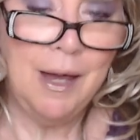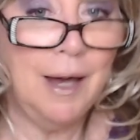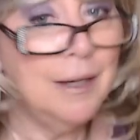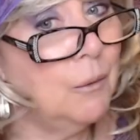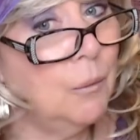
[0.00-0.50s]

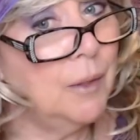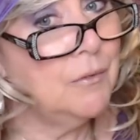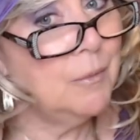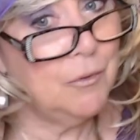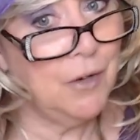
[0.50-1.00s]
I got one
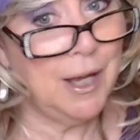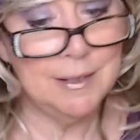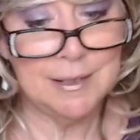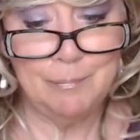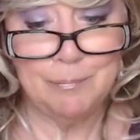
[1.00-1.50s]
from
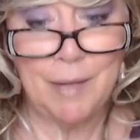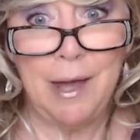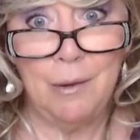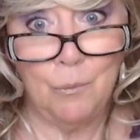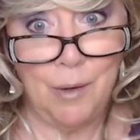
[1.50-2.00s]
France
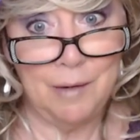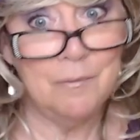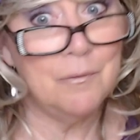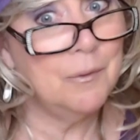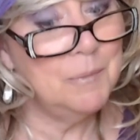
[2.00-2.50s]
and
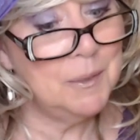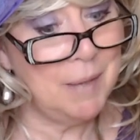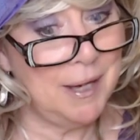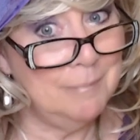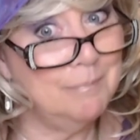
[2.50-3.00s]
one from
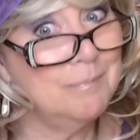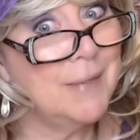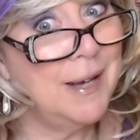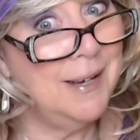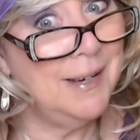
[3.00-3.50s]
Spain.
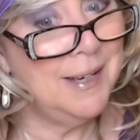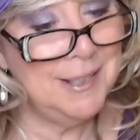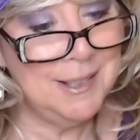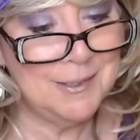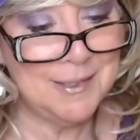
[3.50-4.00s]
I
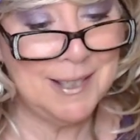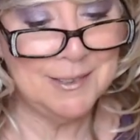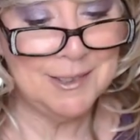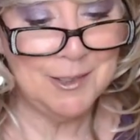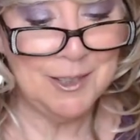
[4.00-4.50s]
know,
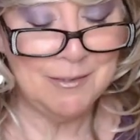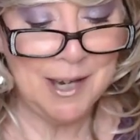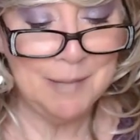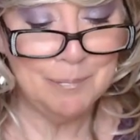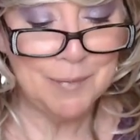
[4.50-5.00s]
sounds so good, right?